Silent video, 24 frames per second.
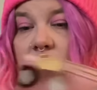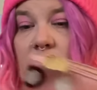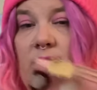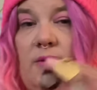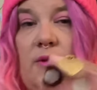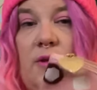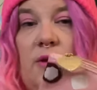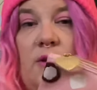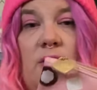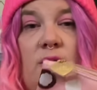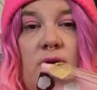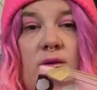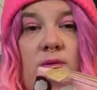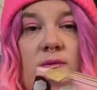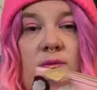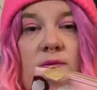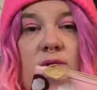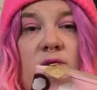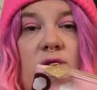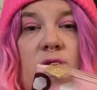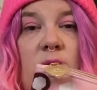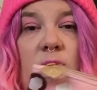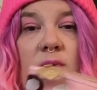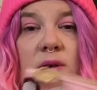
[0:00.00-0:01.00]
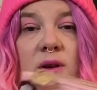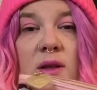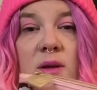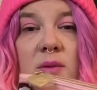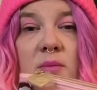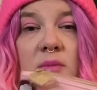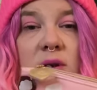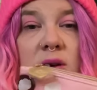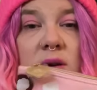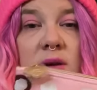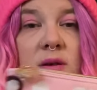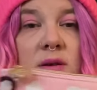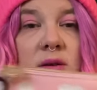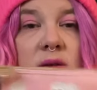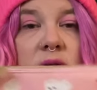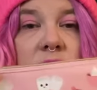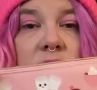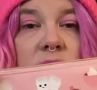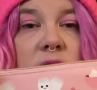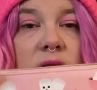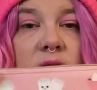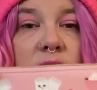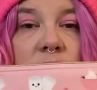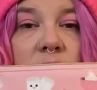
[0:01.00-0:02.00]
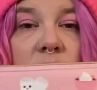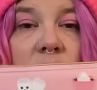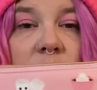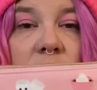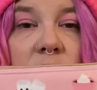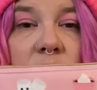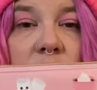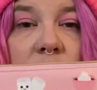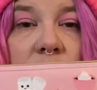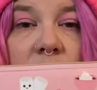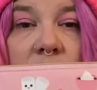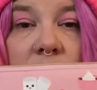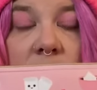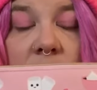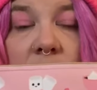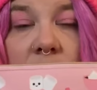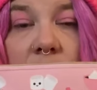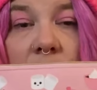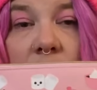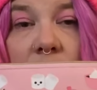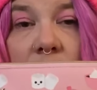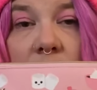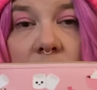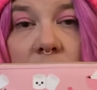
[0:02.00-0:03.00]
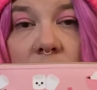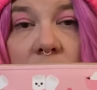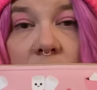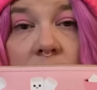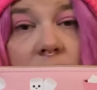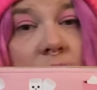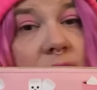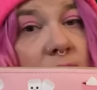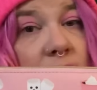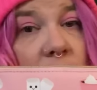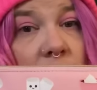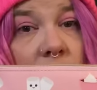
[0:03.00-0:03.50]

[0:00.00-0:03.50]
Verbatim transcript: You know, 20 bucks, you can't beat that for